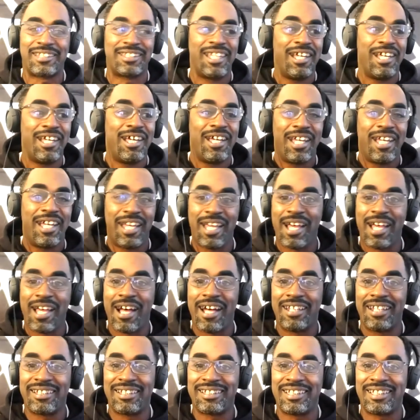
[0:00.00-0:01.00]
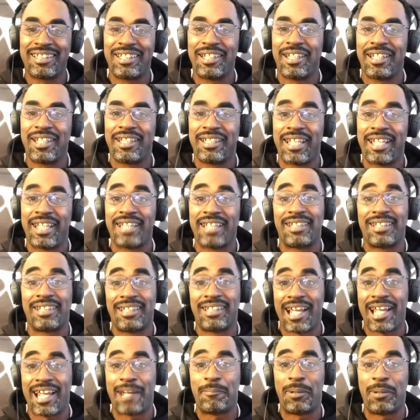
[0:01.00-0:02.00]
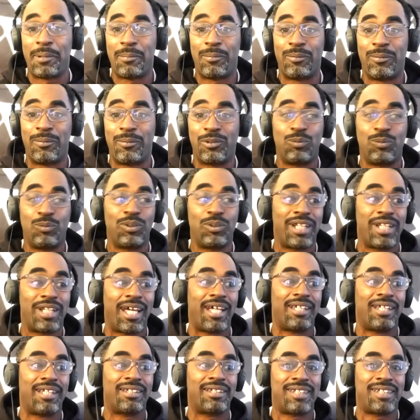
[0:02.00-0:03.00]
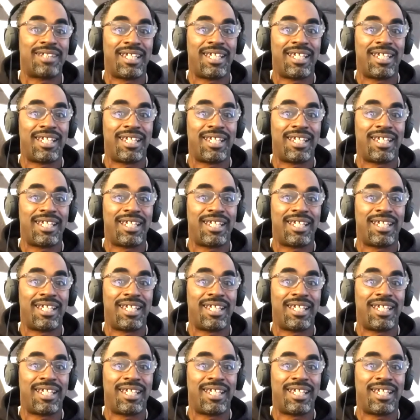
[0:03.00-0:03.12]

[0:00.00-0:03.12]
Because honestly, and that's a lot of people. You would not